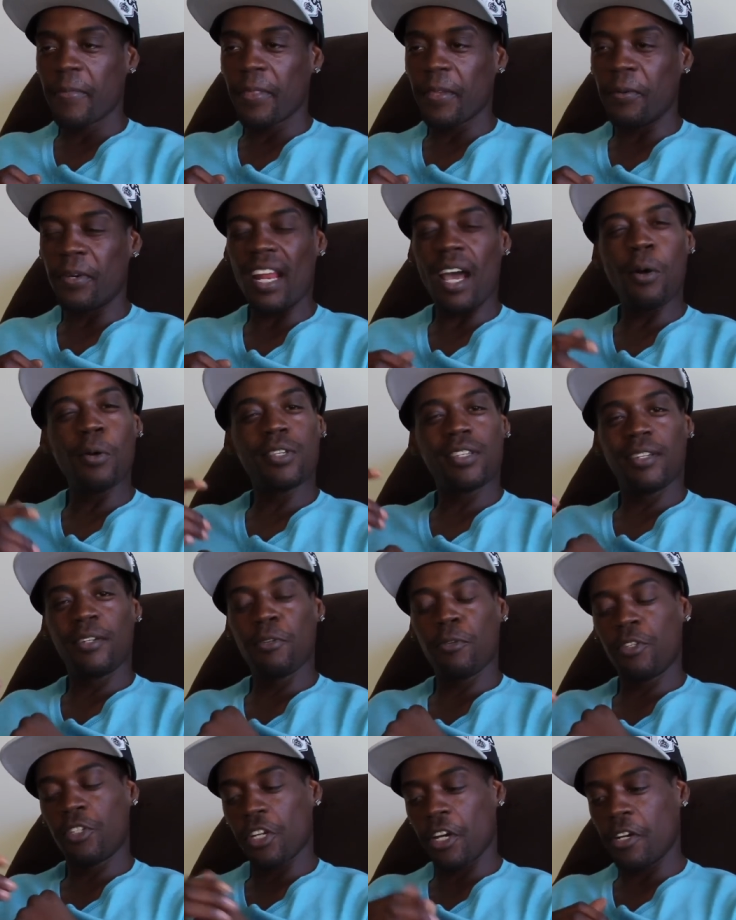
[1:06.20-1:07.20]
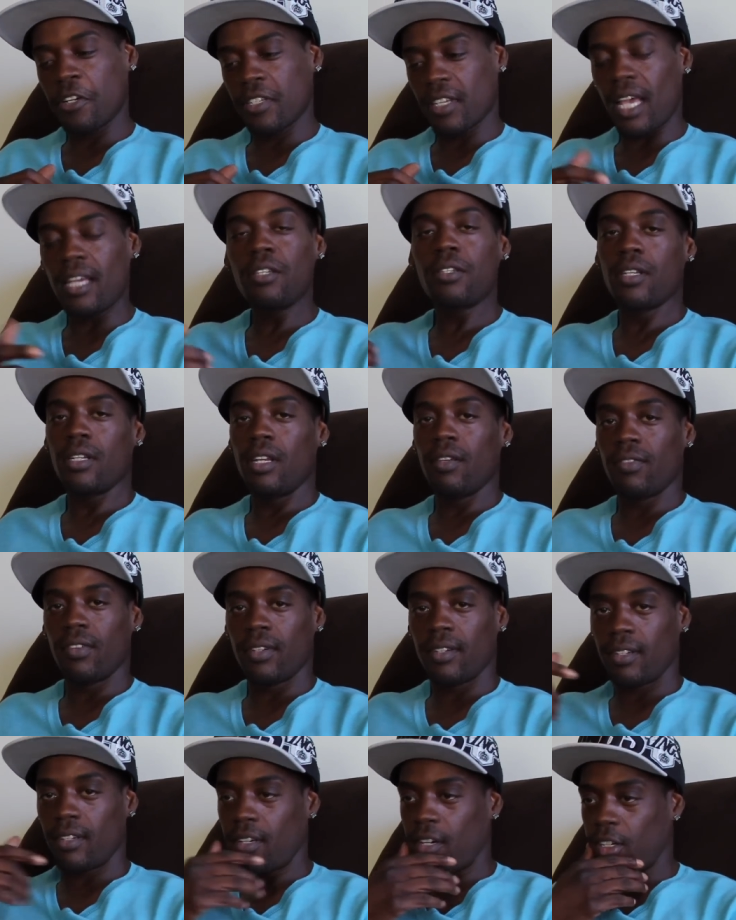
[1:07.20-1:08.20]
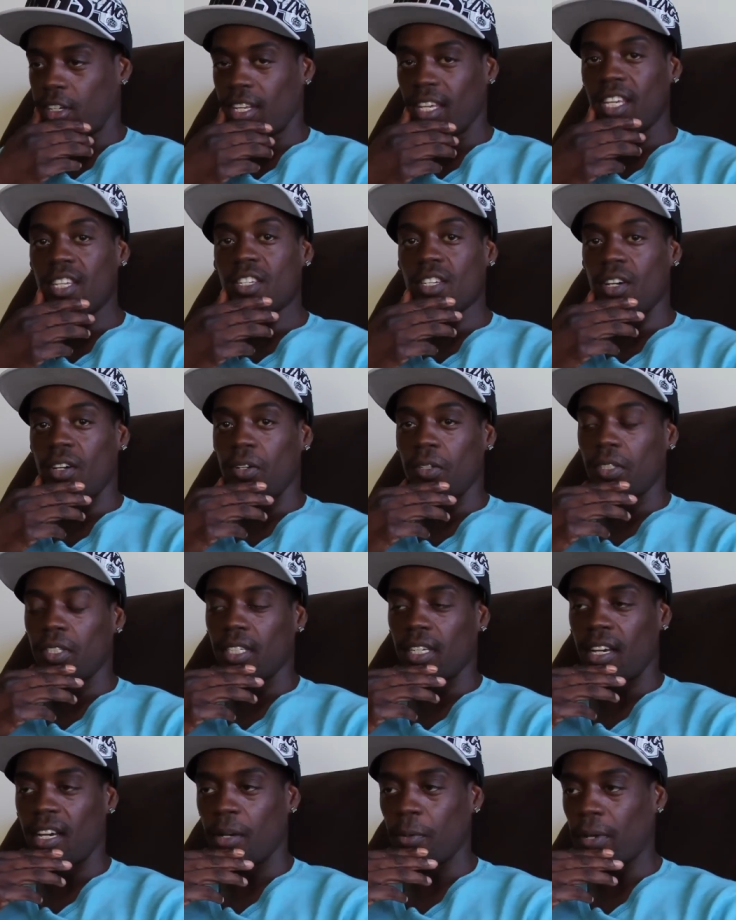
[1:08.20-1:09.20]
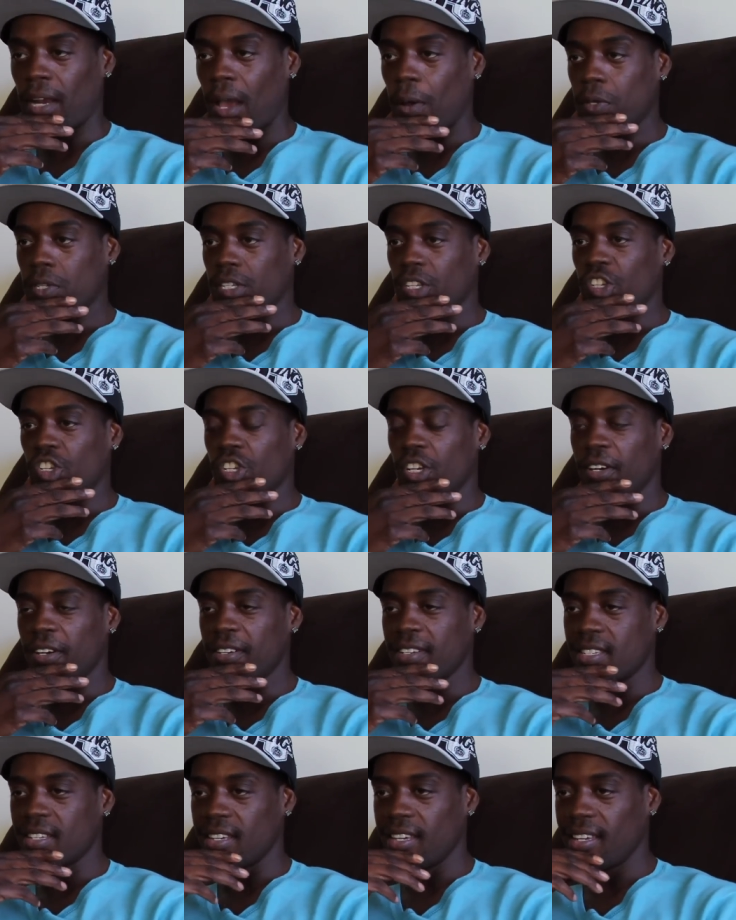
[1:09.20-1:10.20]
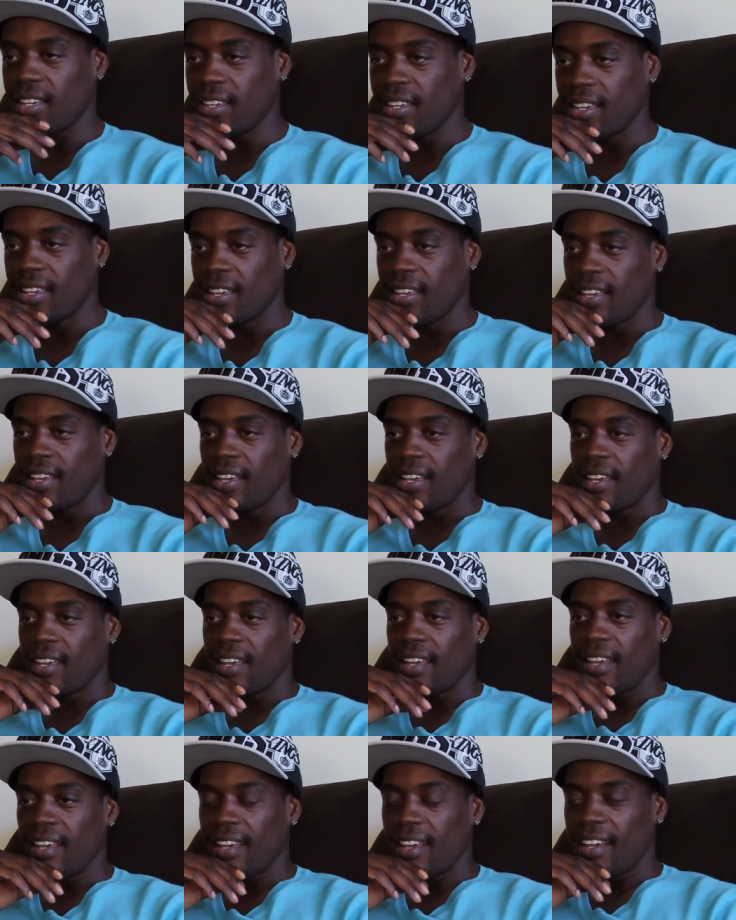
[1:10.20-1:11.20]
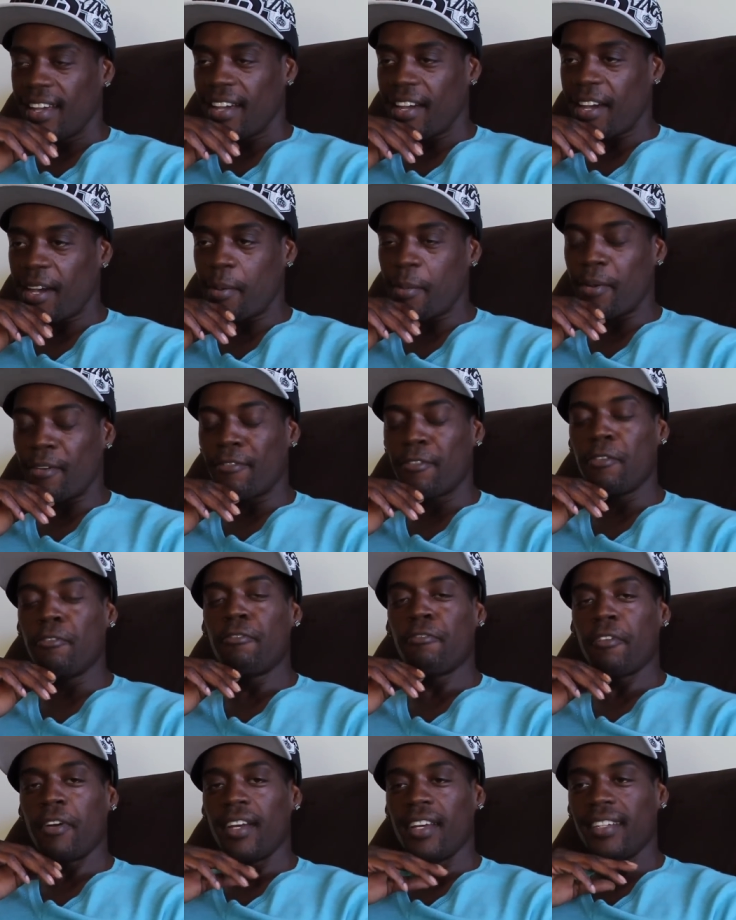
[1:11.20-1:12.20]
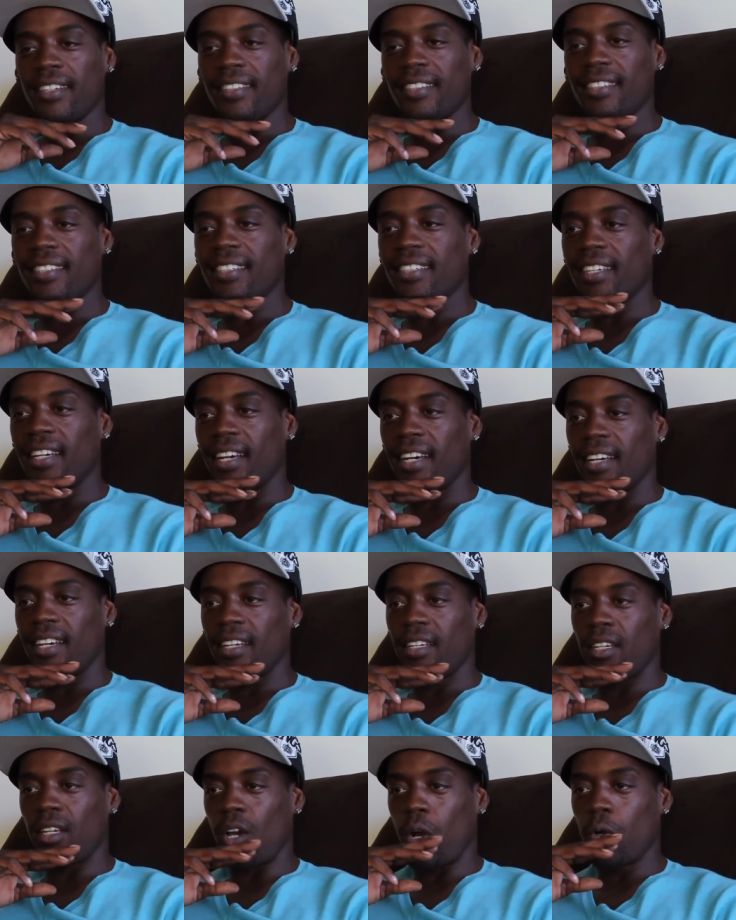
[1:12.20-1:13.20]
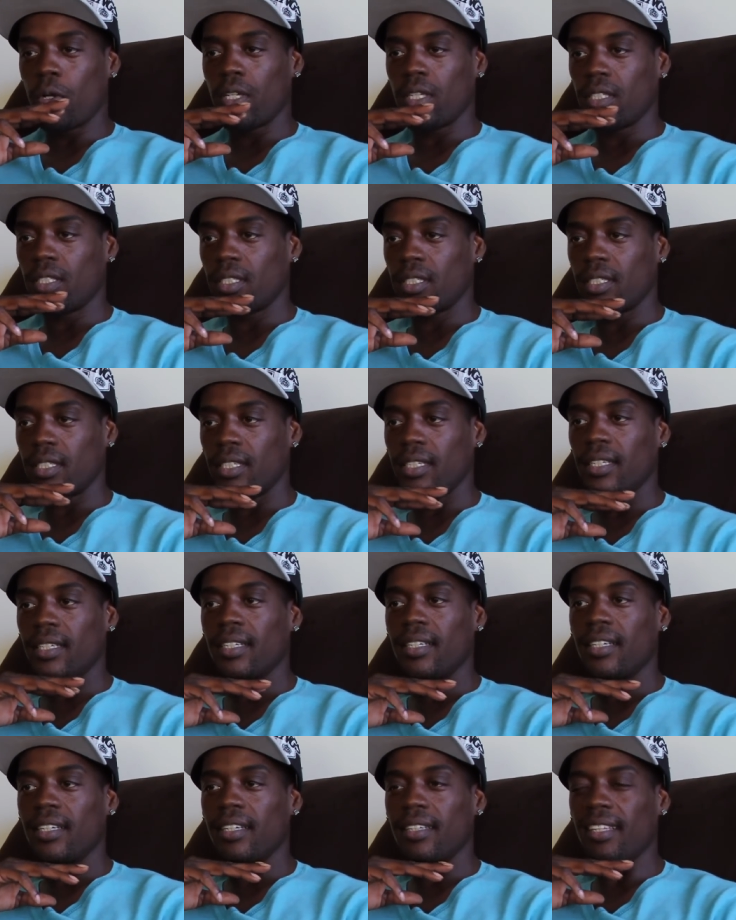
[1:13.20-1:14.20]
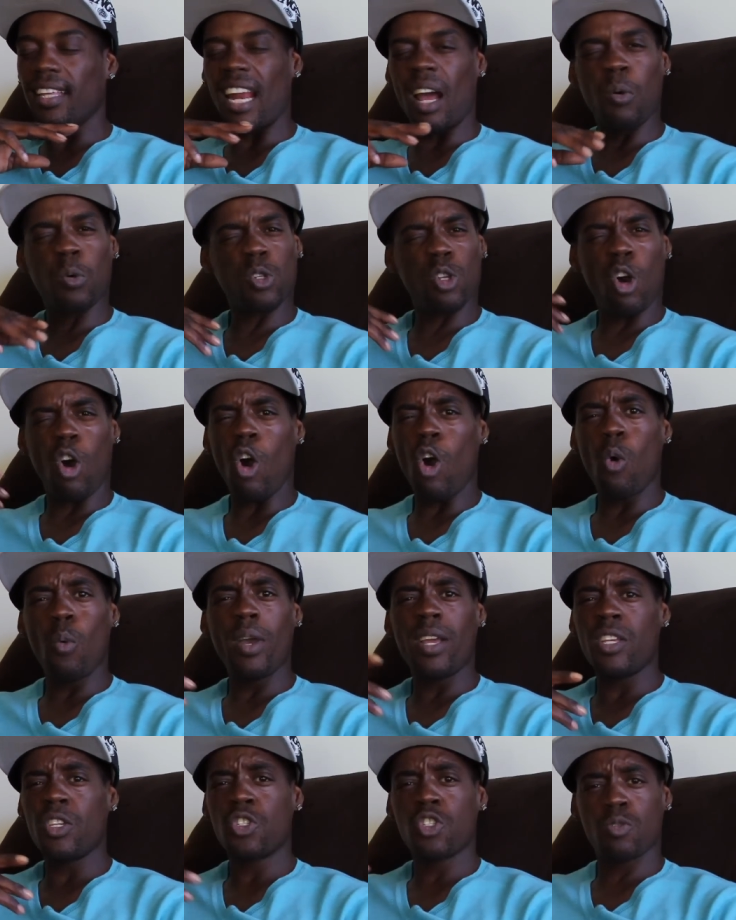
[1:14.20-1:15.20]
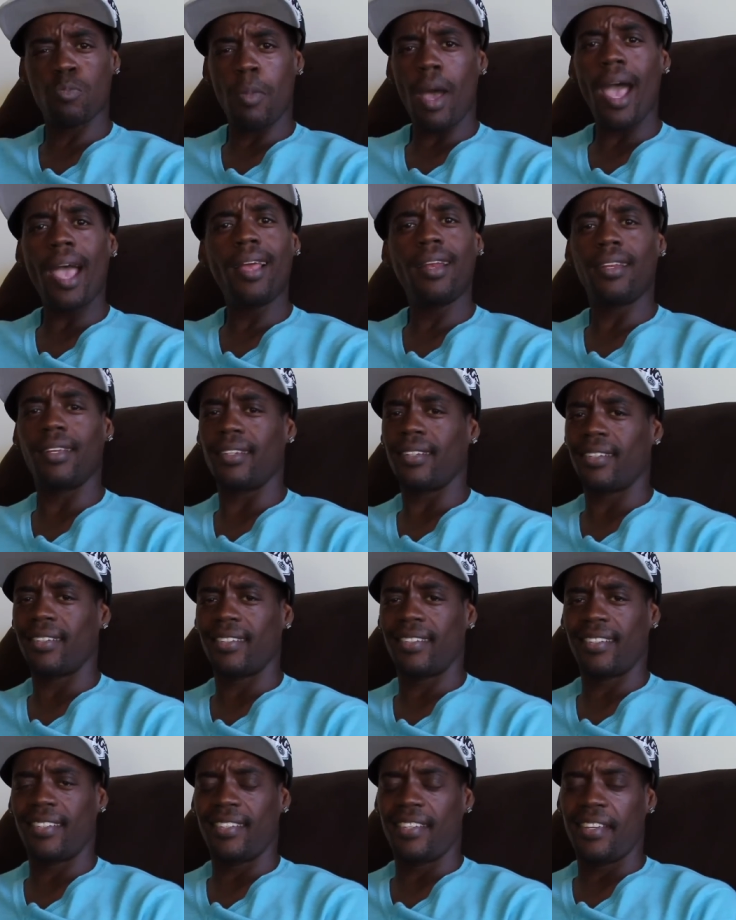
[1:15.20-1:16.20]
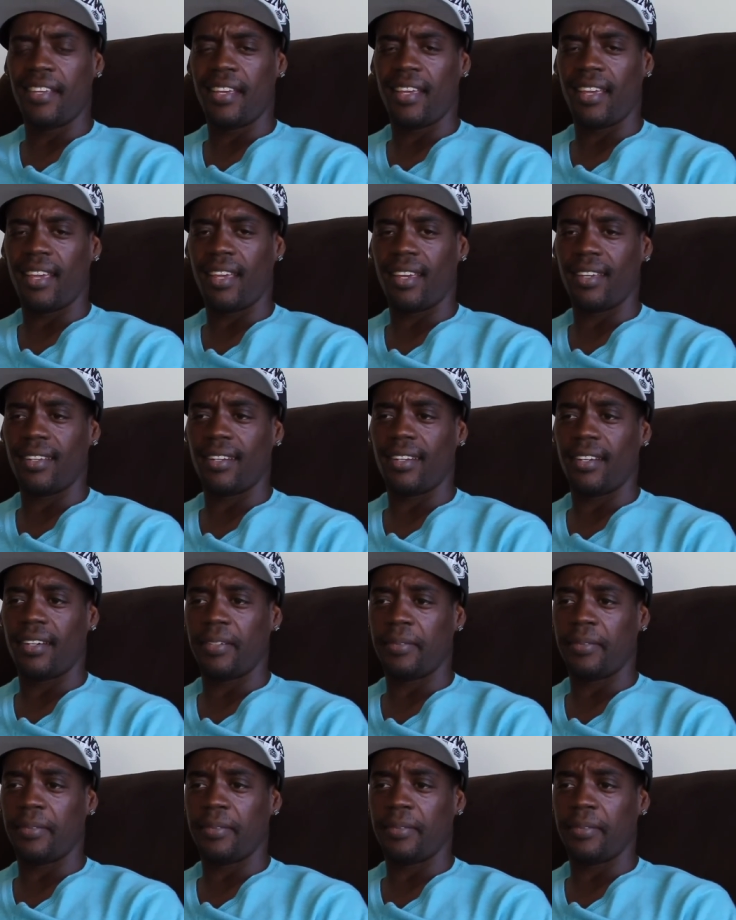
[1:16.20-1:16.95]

When I was in New Jersey, I used to live on the East Coast. When I was in Jersey, a few friends noticed that I was always smiling, and